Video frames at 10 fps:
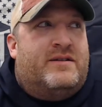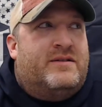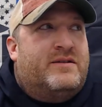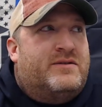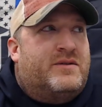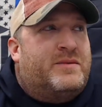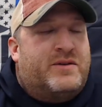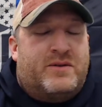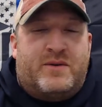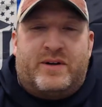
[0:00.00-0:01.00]
So I'm gonna
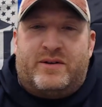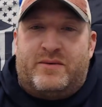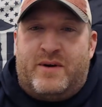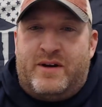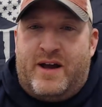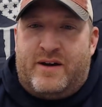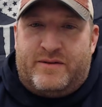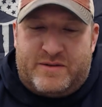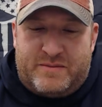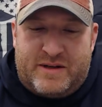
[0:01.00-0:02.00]
do a quick little rundown of
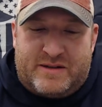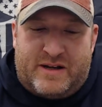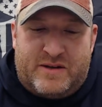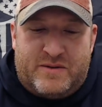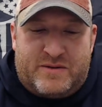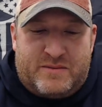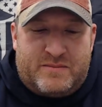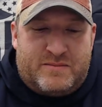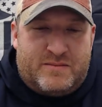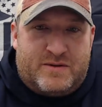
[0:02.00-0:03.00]
some things I use, some
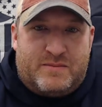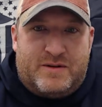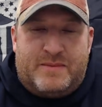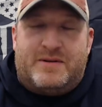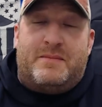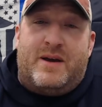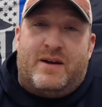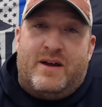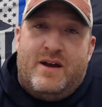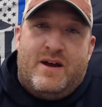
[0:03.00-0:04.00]
tips that
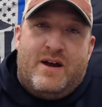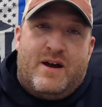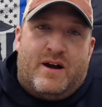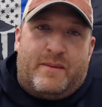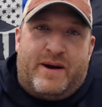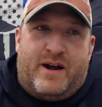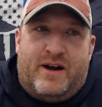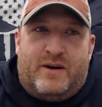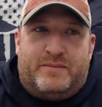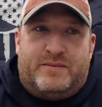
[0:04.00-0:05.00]
may or may not
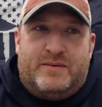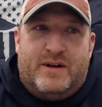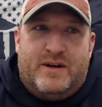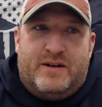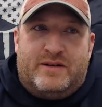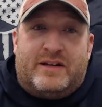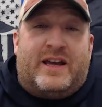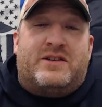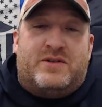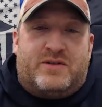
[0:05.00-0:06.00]
help to
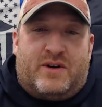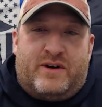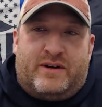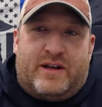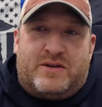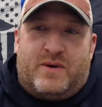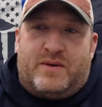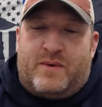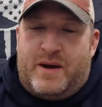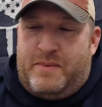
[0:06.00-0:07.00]
get you started and get you on the
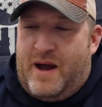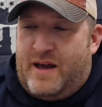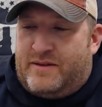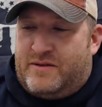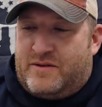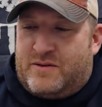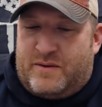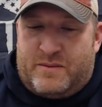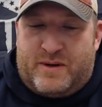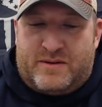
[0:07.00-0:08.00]
right path. Just so
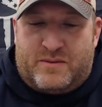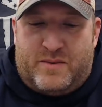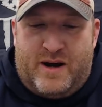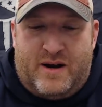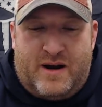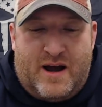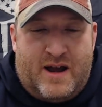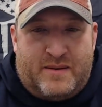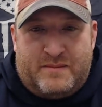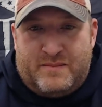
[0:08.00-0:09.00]
everybody's aware,
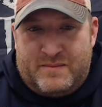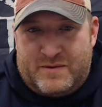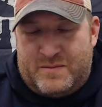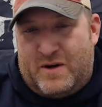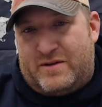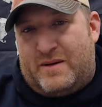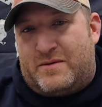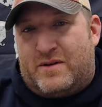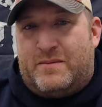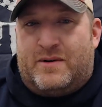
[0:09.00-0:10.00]
I'm small time
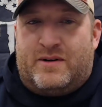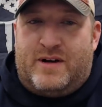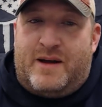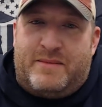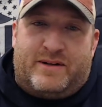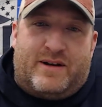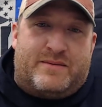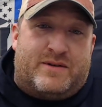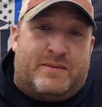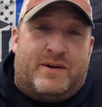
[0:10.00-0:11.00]
streamer, not big time
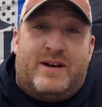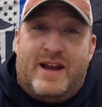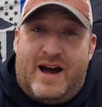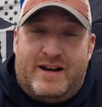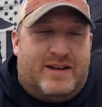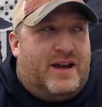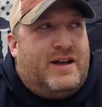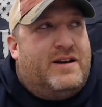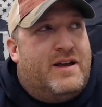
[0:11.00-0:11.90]
streamer, not yet.